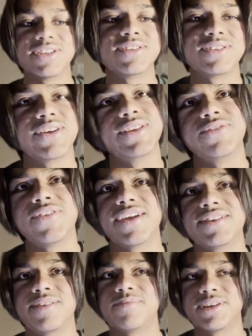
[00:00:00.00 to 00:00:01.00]
is not a
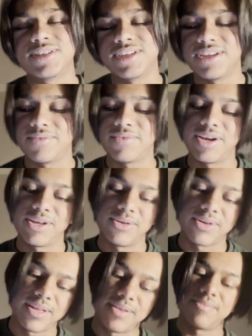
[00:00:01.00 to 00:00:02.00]
factory machine where you
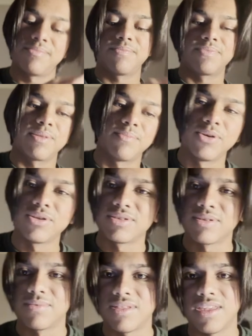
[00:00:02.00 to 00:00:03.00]
can put
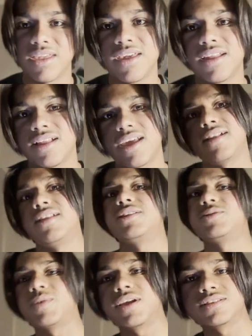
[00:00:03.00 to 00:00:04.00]
something in and
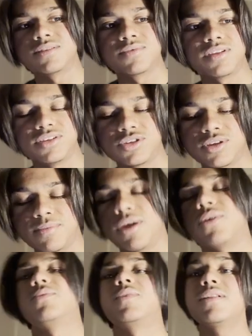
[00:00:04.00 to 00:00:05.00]
expect something to come
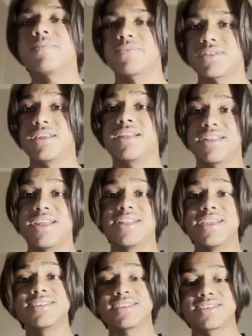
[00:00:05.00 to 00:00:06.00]
out. Well, it
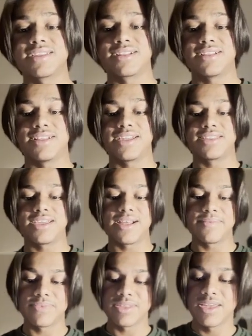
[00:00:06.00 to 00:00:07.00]
is exactly like
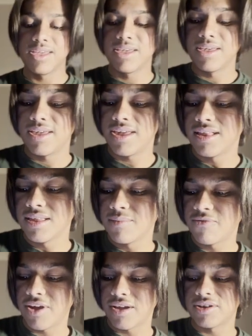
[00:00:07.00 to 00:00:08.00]
that. In a
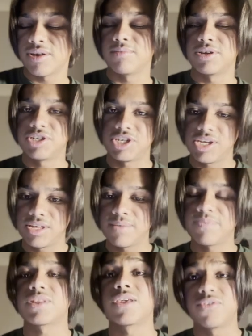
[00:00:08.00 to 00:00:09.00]
factory
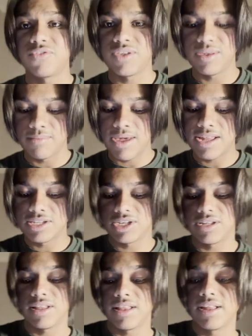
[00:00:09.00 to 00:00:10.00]
machine, if we
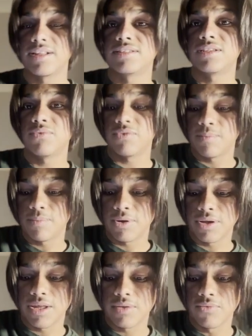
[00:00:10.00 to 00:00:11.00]
imagine, let's say we
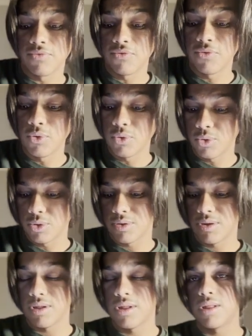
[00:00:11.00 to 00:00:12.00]
put in
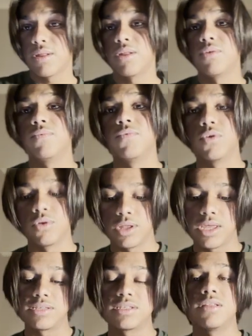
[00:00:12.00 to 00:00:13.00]
wool
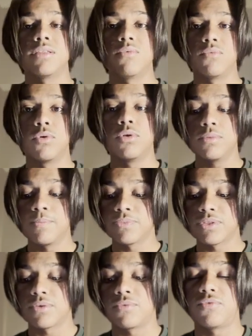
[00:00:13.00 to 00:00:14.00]
as in wool
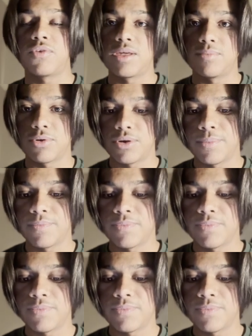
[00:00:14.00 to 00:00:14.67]
fiber.